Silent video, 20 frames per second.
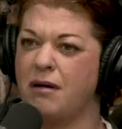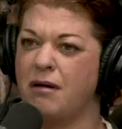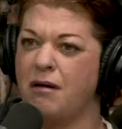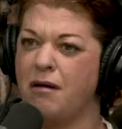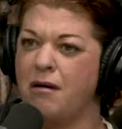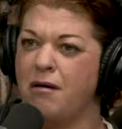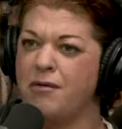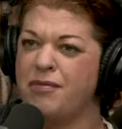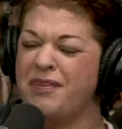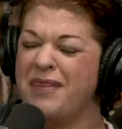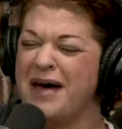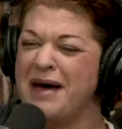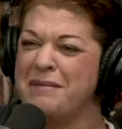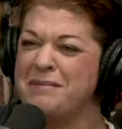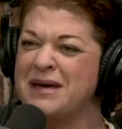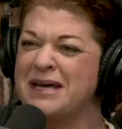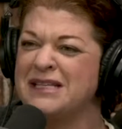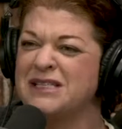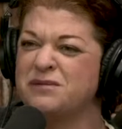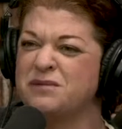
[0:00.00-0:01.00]
Oh, that
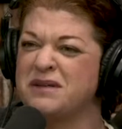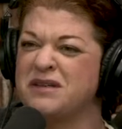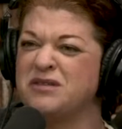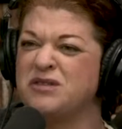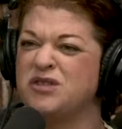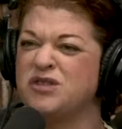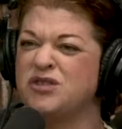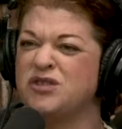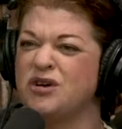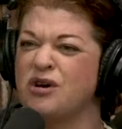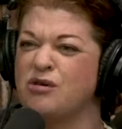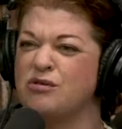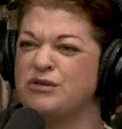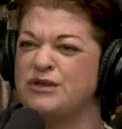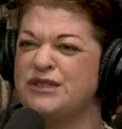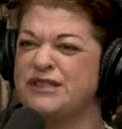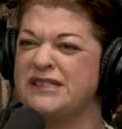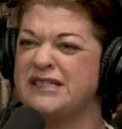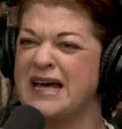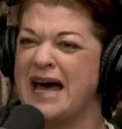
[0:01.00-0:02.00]
makes me so
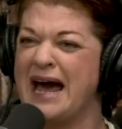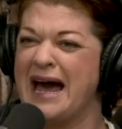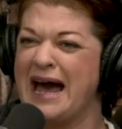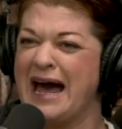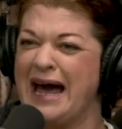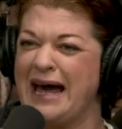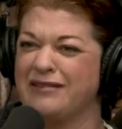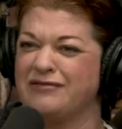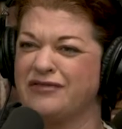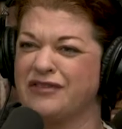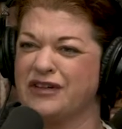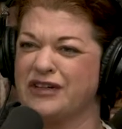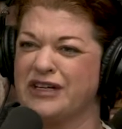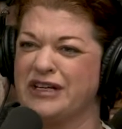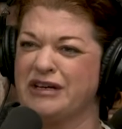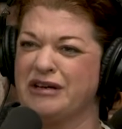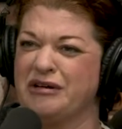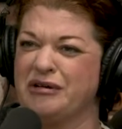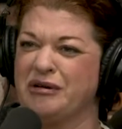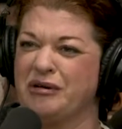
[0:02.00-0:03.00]
sad for
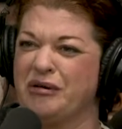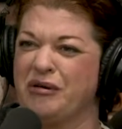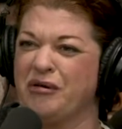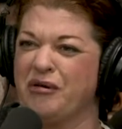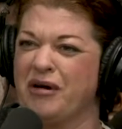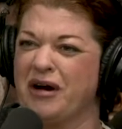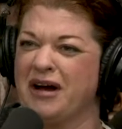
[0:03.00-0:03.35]
you.